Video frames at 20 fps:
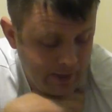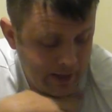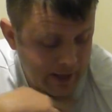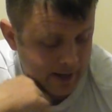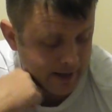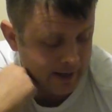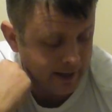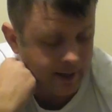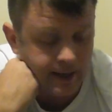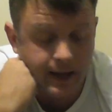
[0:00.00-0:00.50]

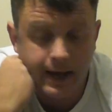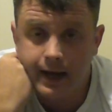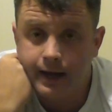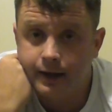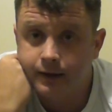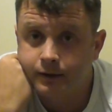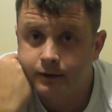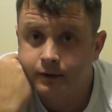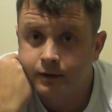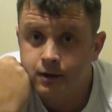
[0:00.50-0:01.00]
and
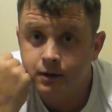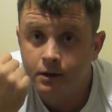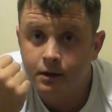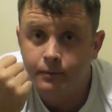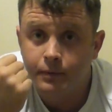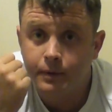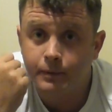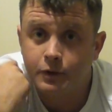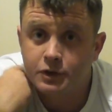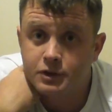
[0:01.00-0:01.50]
I'll
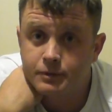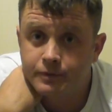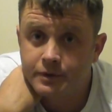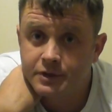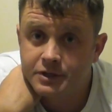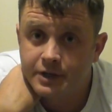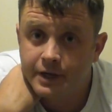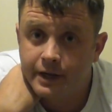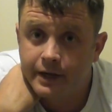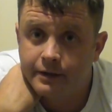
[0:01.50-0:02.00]
be much
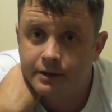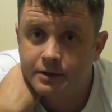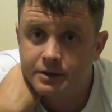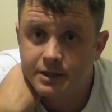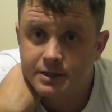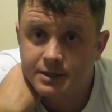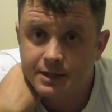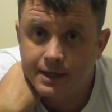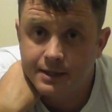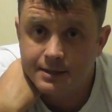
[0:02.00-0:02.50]
appreciated.
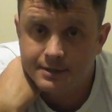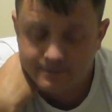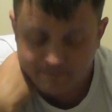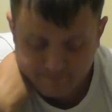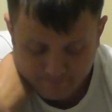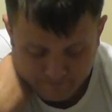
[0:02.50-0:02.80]
Cheers guys.